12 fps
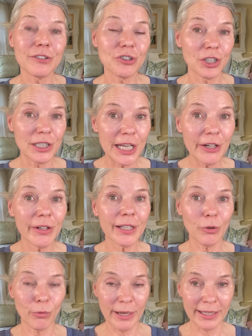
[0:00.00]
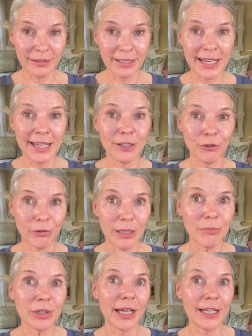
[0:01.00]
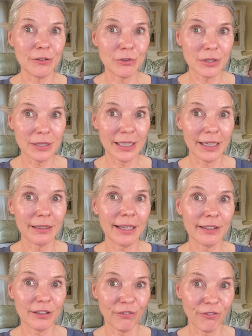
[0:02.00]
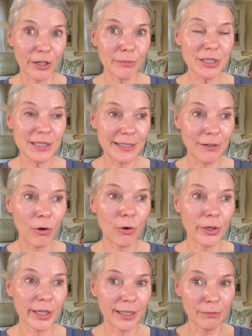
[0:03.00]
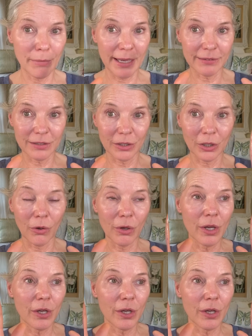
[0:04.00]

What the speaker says: generic Retin-A cream that I used to get at the pharmacy or in Mexico.